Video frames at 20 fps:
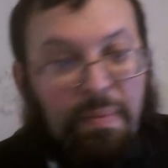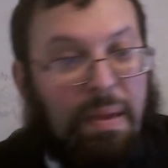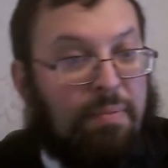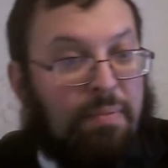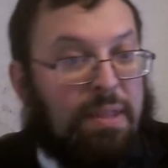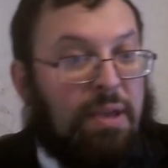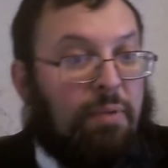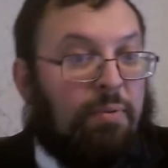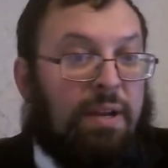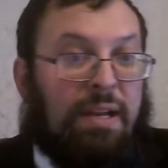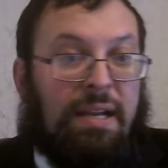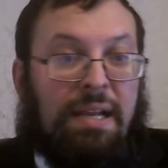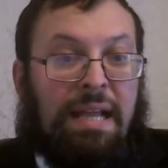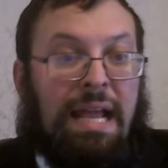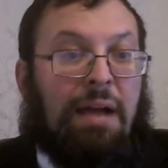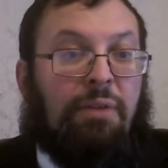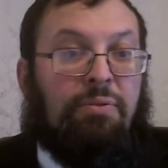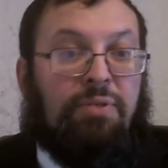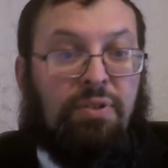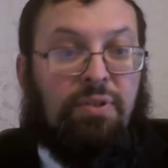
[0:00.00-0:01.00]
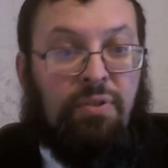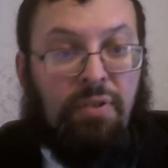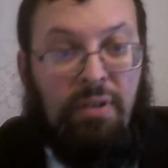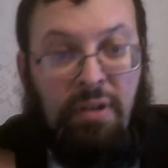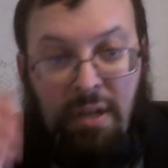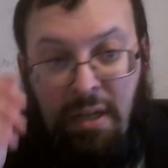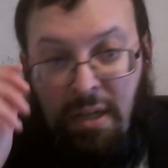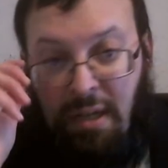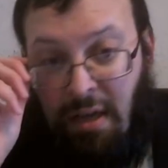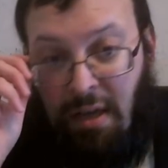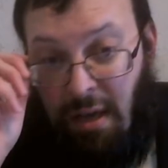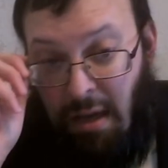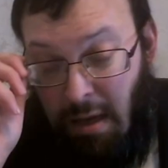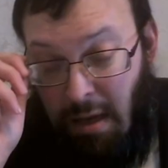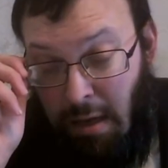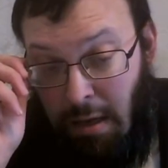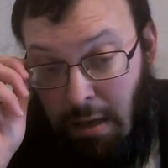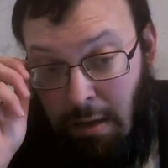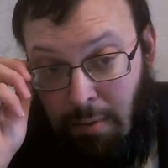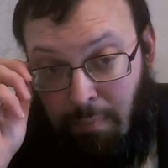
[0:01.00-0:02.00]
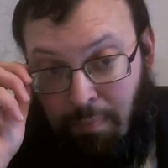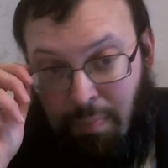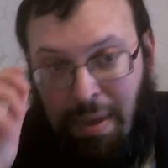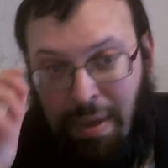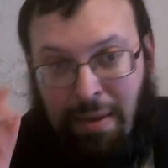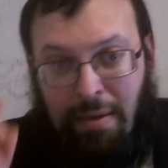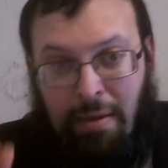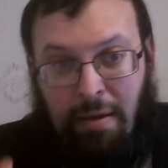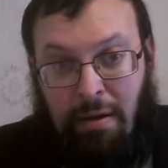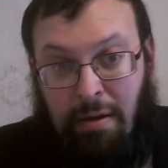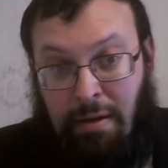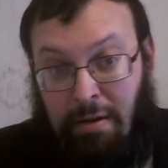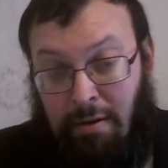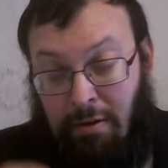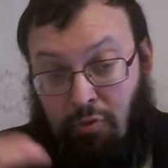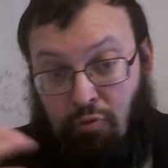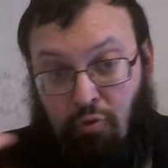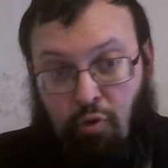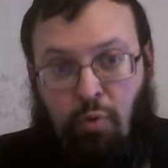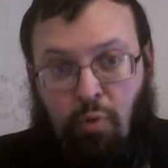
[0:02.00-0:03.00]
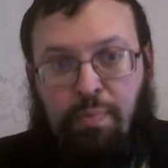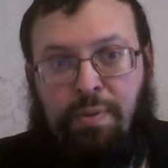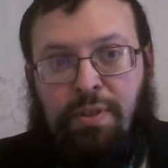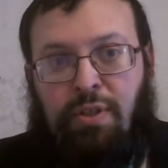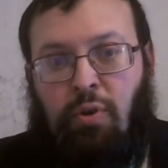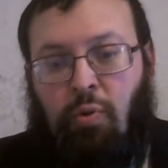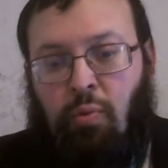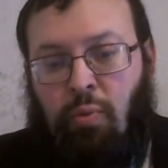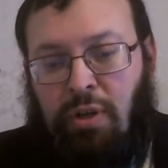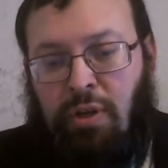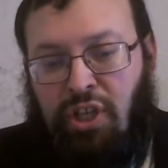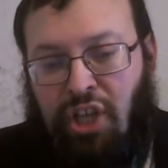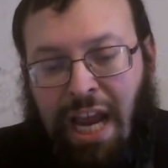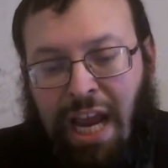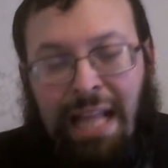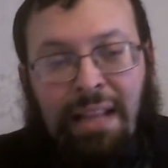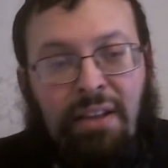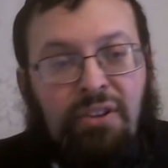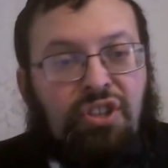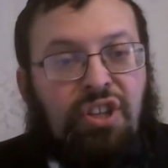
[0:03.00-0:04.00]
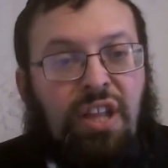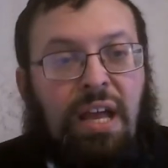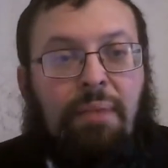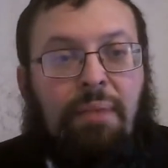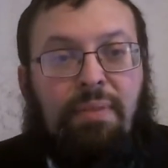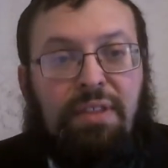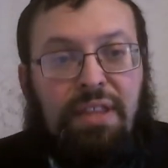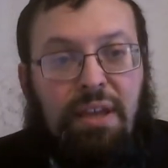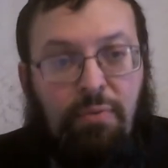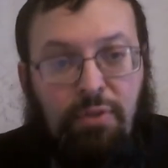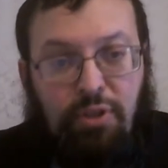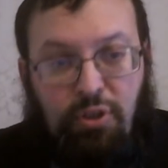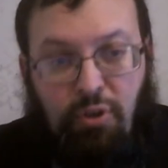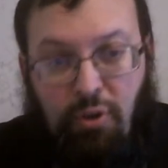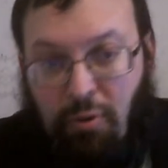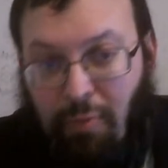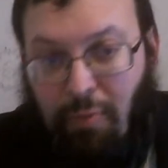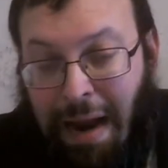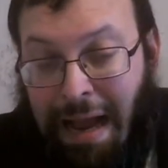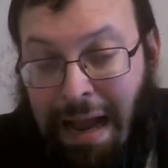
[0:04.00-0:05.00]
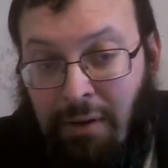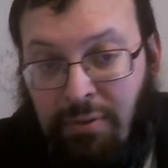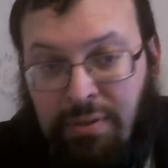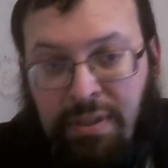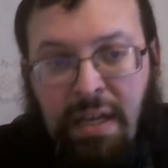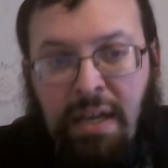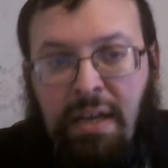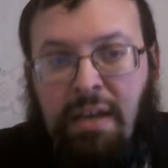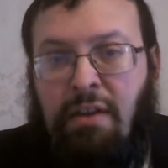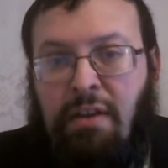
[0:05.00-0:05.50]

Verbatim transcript: Maybe they would encounter uh, pe- uh, groups who would challenge them and they would turn around